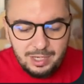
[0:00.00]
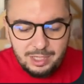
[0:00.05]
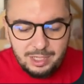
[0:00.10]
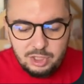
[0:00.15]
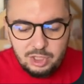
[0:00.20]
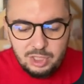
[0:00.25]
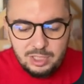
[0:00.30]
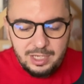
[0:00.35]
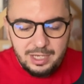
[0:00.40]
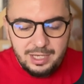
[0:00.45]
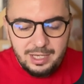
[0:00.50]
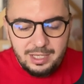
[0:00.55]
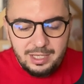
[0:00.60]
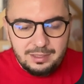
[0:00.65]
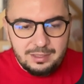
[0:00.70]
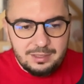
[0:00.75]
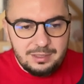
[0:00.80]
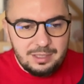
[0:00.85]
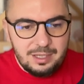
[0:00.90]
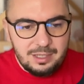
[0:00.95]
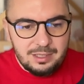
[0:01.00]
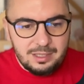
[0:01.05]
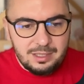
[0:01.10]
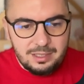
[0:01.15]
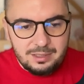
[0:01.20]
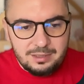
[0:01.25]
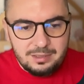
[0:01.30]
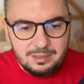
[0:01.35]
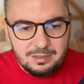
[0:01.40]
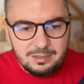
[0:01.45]
actually add
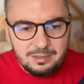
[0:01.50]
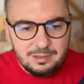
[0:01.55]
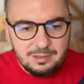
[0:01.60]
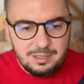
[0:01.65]
target,